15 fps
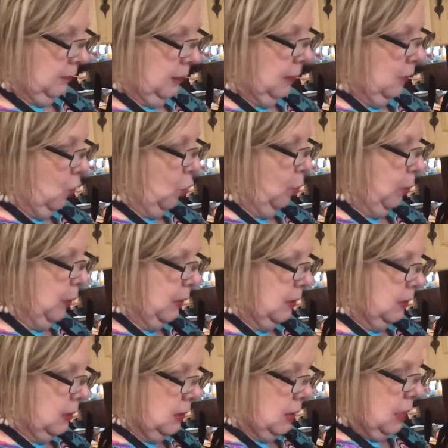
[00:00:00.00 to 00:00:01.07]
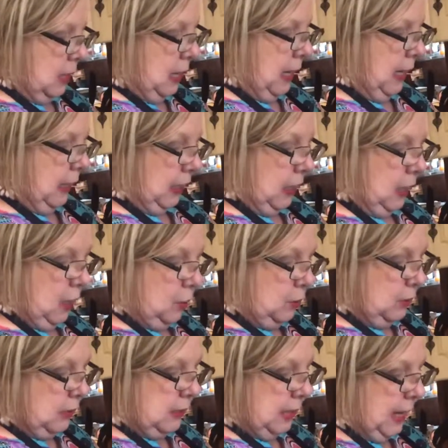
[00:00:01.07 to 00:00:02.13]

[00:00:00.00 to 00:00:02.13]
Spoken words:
And it opens and it closes.